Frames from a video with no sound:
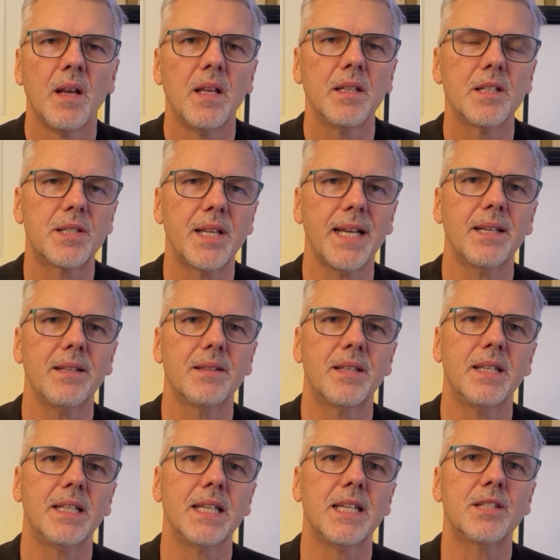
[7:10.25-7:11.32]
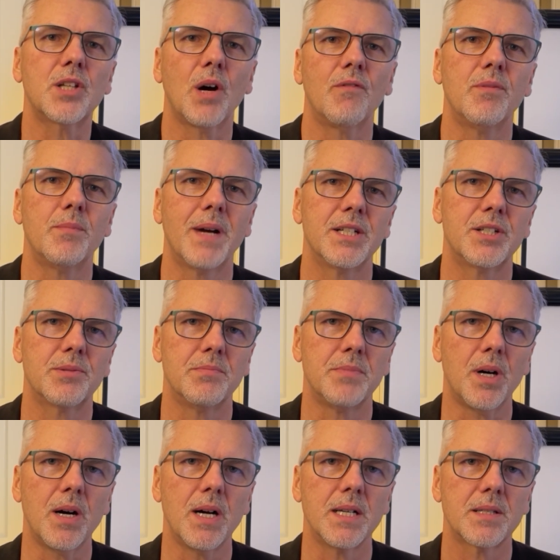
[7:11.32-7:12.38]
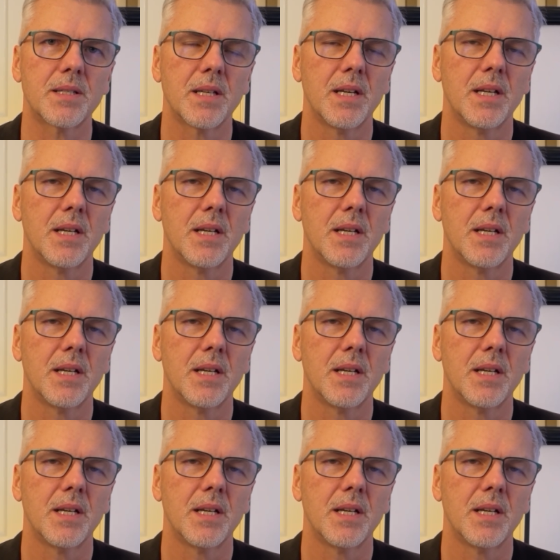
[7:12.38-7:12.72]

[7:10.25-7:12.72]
The second thing is confirmation bias.